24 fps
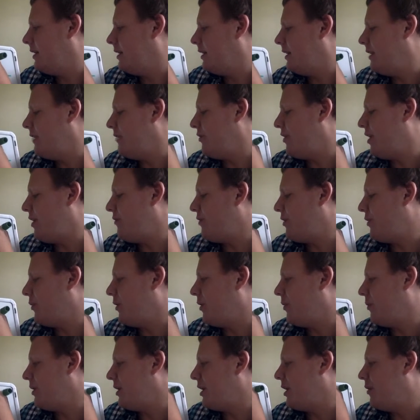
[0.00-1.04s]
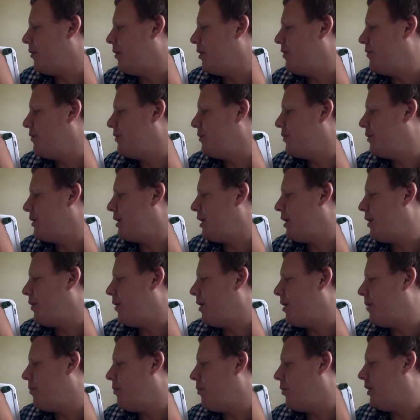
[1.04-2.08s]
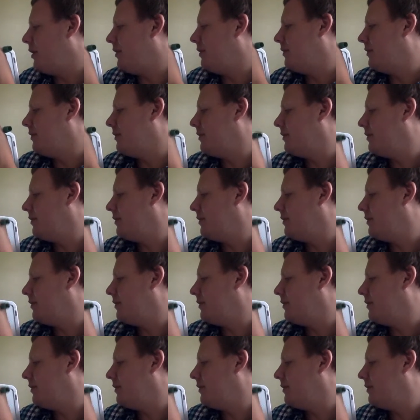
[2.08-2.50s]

And for every one we go over, we go up 1.